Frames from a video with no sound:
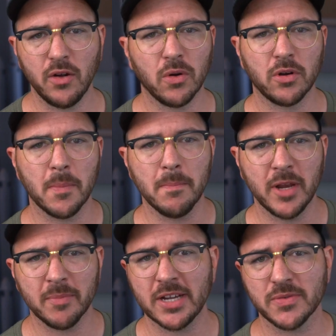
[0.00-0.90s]
order to
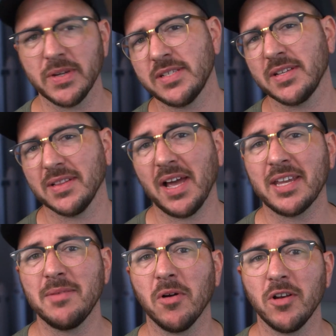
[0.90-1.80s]
minimize risk,
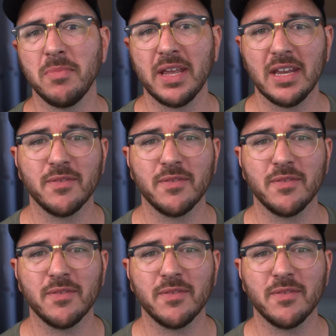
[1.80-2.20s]
Lockheed Martin began